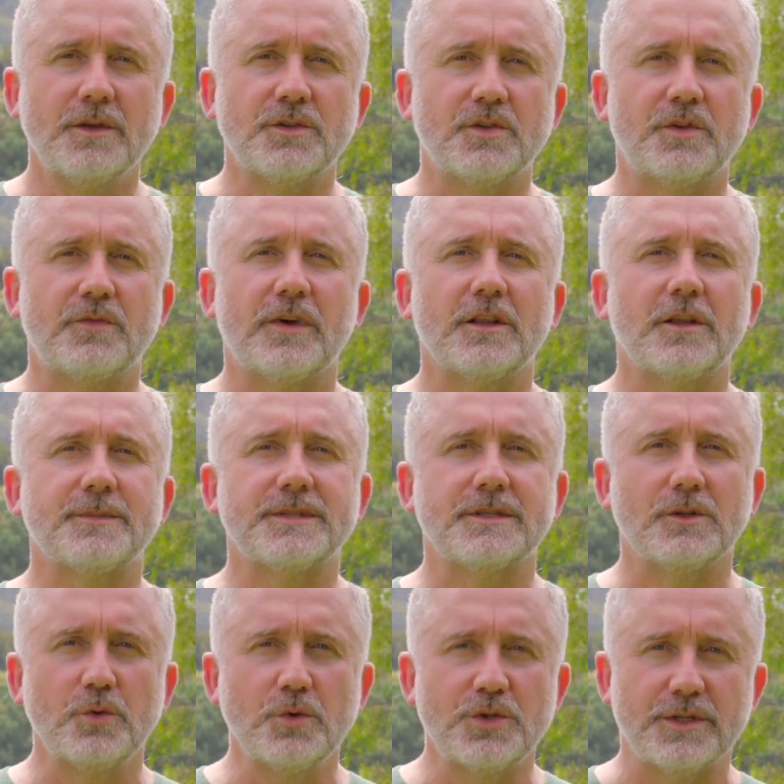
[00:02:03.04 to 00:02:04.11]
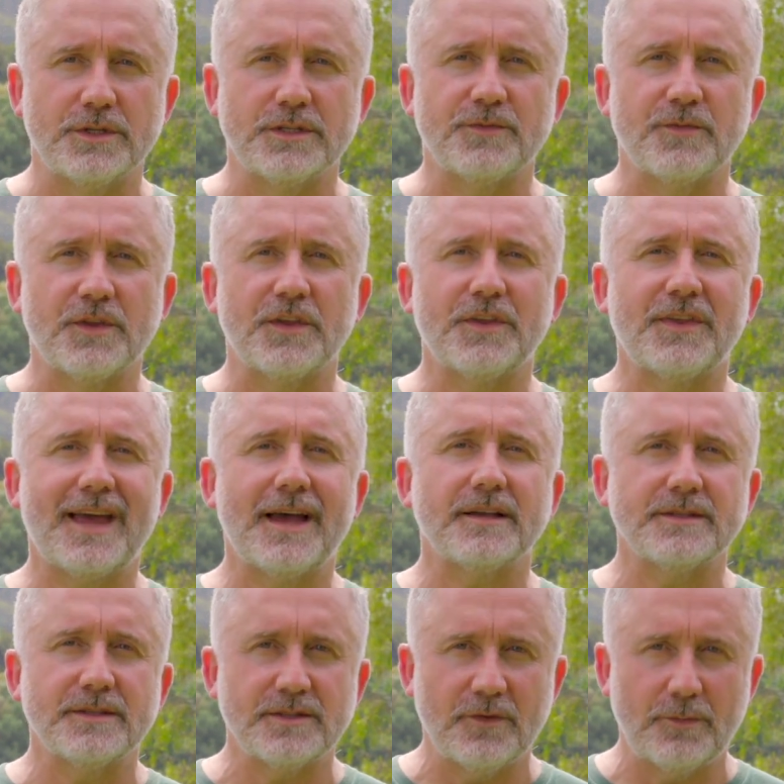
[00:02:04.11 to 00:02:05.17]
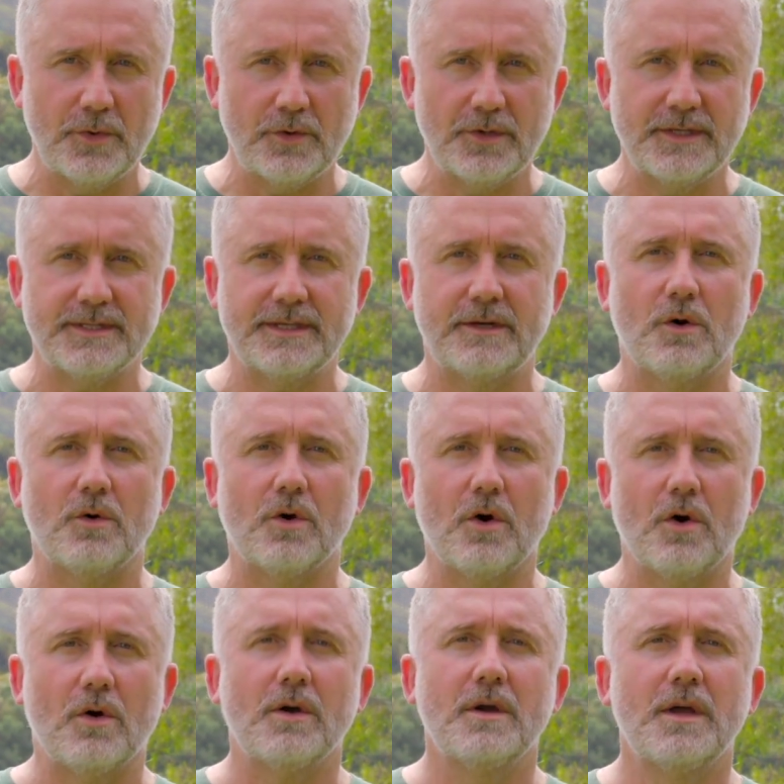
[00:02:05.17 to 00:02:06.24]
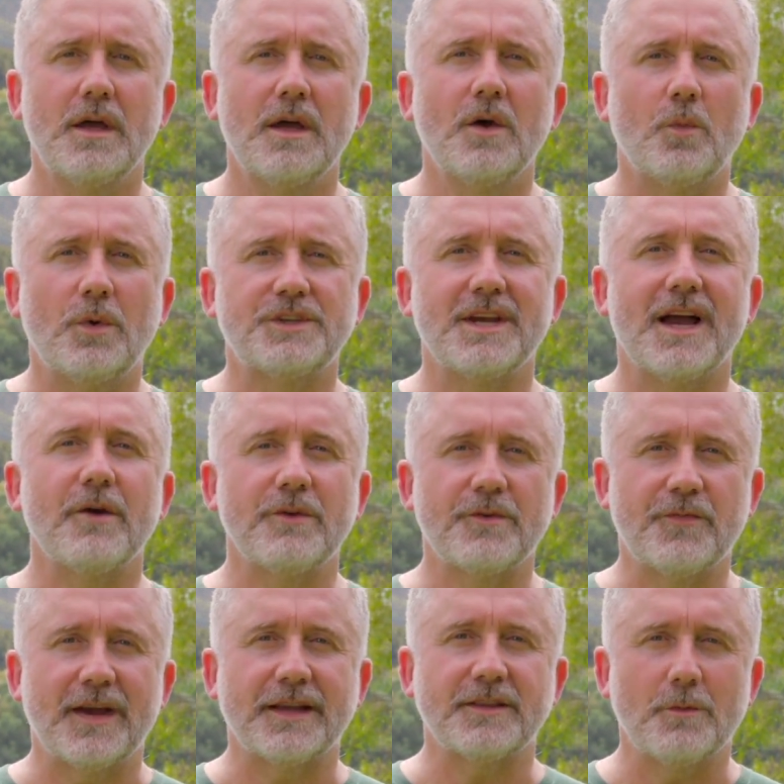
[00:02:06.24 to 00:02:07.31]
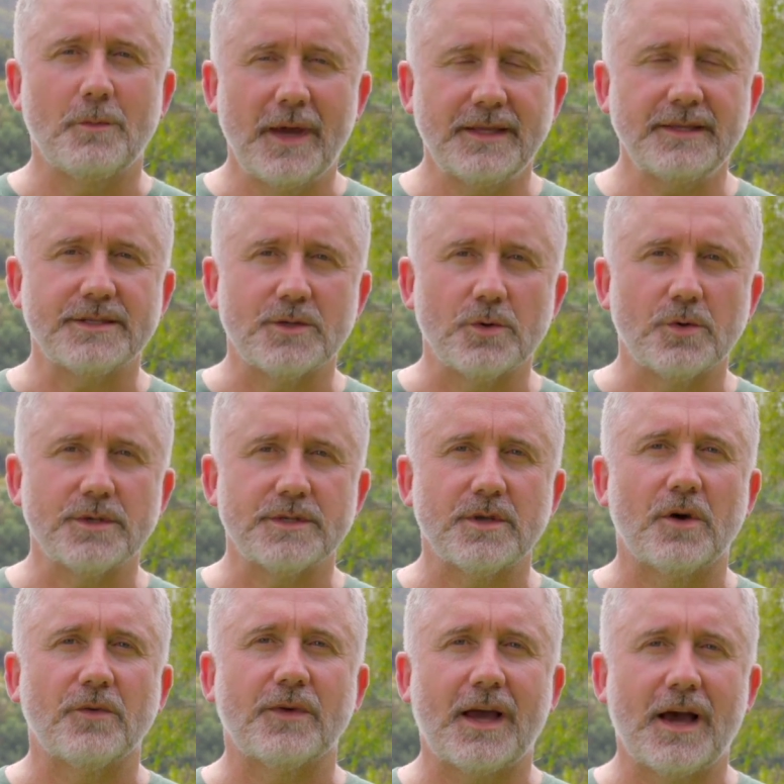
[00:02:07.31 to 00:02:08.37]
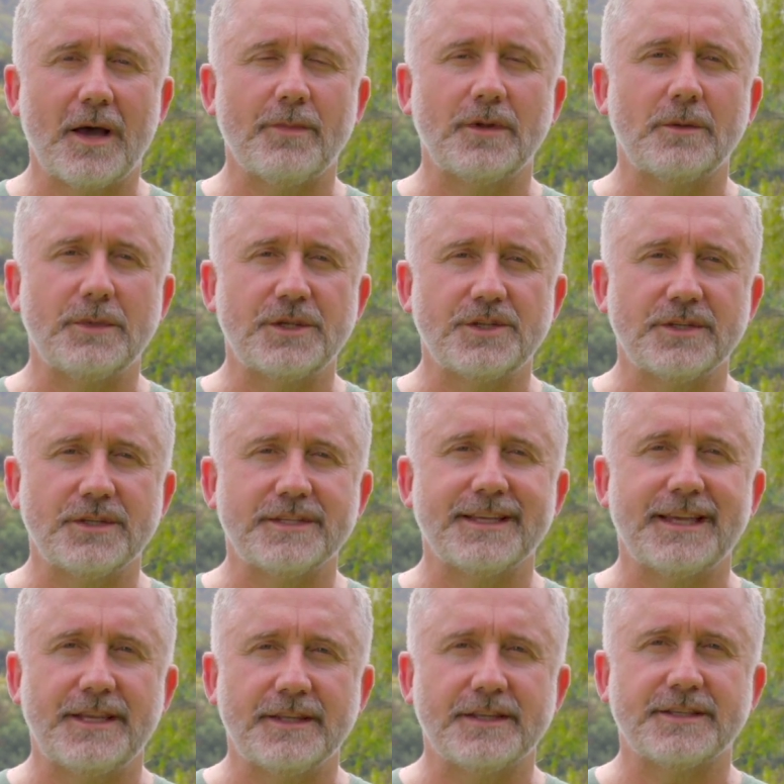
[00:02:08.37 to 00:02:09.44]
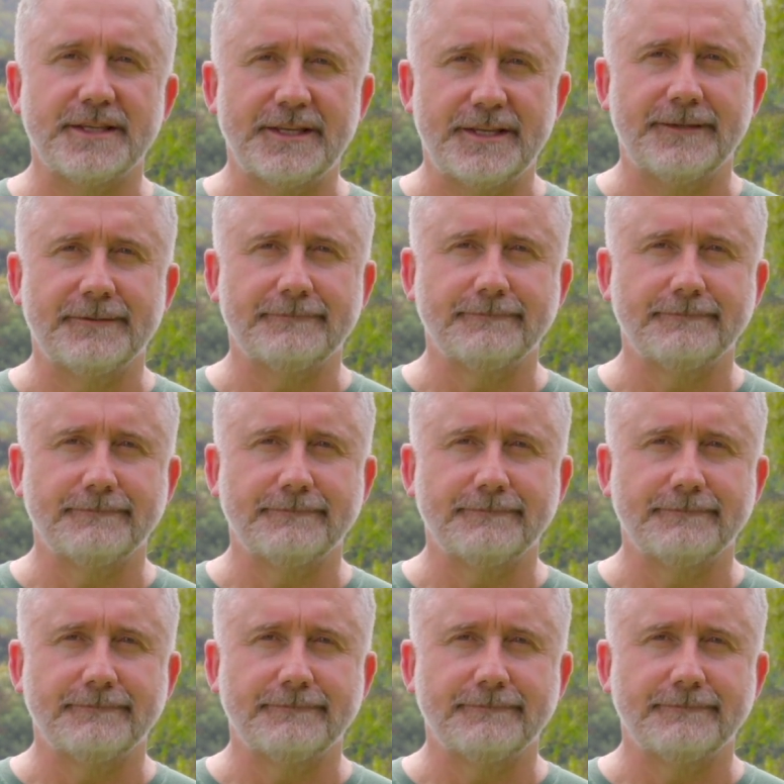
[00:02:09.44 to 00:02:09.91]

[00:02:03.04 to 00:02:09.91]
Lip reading: to develop solutions for the thousands of buildings in Hong Kong, which are in fact the main source of carbon emissions in the city,